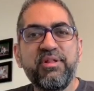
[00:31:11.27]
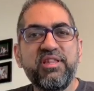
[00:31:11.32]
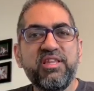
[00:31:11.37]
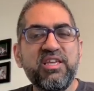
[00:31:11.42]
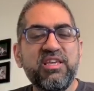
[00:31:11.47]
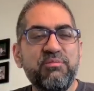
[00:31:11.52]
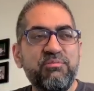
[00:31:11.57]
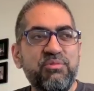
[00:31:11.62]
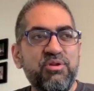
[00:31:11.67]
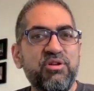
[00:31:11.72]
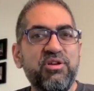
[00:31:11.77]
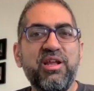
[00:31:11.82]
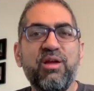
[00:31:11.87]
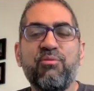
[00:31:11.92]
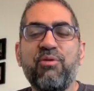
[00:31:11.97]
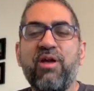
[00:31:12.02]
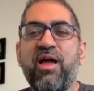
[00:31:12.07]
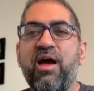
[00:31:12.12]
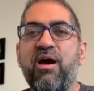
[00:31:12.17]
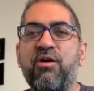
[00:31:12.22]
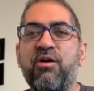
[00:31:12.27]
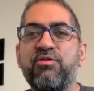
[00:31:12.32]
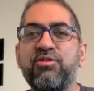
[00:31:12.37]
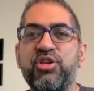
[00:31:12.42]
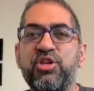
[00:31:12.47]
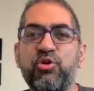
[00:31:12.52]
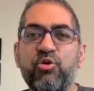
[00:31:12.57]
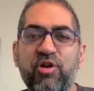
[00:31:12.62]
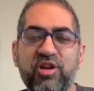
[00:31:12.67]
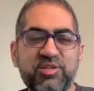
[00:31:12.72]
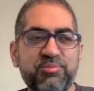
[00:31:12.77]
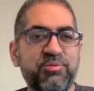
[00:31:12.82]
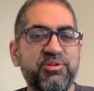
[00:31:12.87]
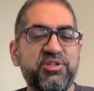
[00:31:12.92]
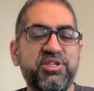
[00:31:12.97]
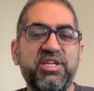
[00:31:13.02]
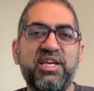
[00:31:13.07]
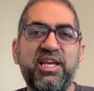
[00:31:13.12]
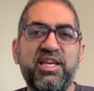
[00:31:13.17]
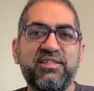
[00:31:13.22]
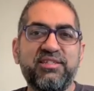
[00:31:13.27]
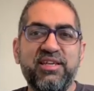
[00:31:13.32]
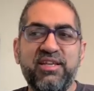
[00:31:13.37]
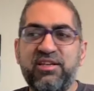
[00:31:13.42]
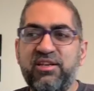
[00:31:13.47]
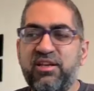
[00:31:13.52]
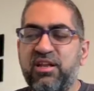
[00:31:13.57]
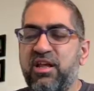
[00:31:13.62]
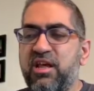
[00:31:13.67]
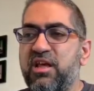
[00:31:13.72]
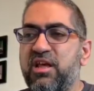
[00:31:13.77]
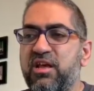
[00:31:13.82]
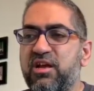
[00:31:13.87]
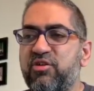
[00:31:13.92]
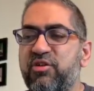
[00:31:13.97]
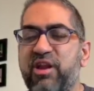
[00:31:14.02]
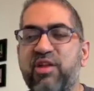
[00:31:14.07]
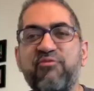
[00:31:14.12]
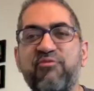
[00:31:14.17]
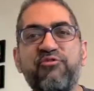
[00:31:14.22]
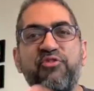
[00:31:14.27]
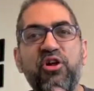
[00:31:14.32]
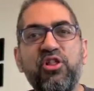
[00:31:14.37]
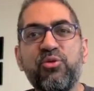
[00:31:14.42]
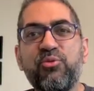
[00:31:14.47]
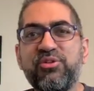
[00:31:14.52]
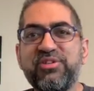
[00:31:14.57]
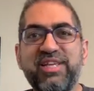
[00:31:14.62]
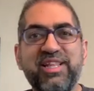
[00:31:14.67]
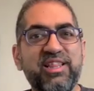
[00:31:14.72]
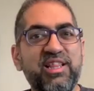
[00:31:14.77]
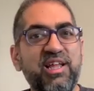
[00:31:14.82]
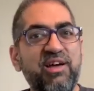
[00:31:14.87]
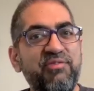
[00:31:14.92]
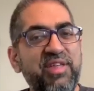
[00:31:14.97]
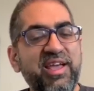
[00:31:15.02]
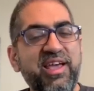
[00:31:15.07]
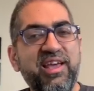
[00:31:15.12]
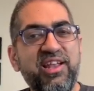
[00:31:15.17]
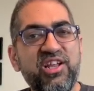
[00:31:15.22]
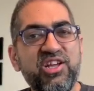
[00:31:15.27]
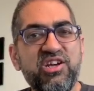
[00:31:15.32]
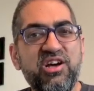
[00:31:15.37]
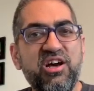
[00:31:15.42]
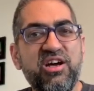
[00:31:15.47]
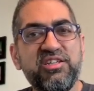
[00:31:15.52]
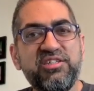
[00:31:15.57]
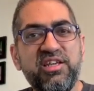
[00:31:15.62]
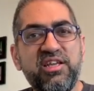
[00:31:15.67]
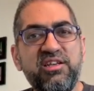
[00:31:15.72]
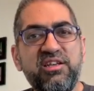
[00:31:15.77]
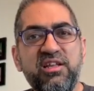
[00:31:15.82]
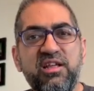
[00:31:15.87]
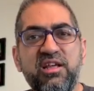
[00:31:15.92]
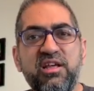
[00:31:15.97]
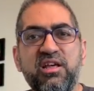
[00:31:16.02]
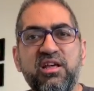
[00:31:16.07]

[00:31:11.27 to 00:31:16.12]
Building community around your expertise and creating followers that love that kind of content.